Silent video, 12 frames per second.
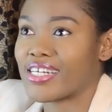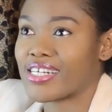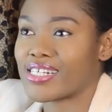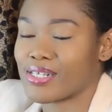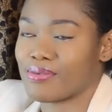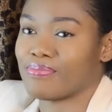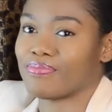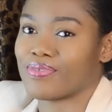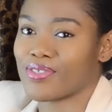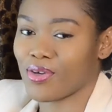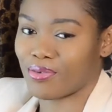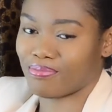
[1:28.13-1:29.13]
um,
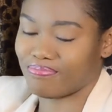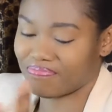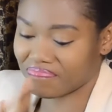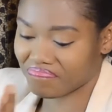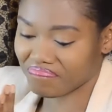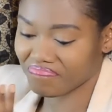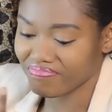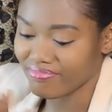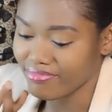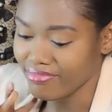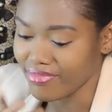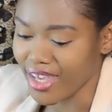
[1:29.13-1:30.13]
so
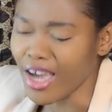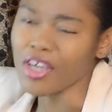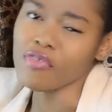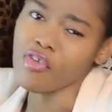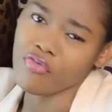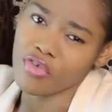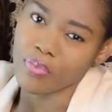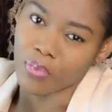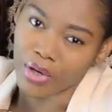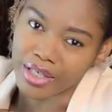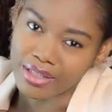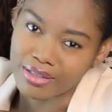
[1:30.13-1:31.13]
i'll give a few
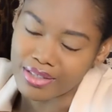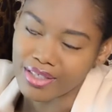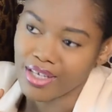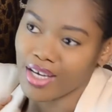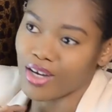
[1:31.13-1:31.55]
points